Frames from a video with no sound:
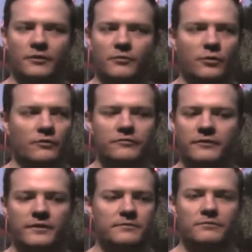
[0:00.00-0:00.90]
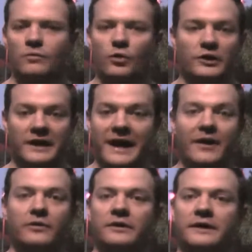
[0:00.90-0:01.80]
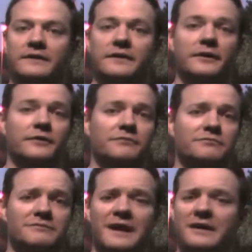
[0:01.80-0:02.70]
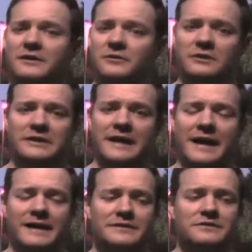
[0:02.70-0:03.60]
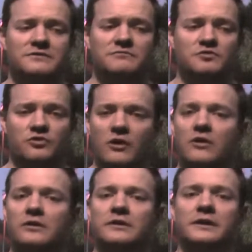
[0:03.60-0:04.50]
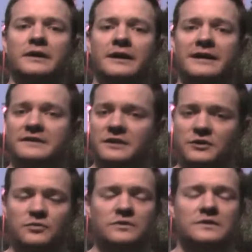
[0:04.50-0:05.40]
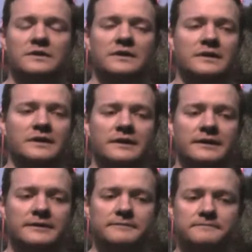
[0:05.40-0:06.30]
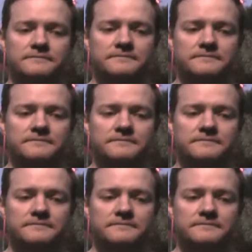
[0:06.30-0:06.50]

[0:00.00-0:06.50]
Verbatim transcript: are more from working out and they're not nearly as strong as acute, Um,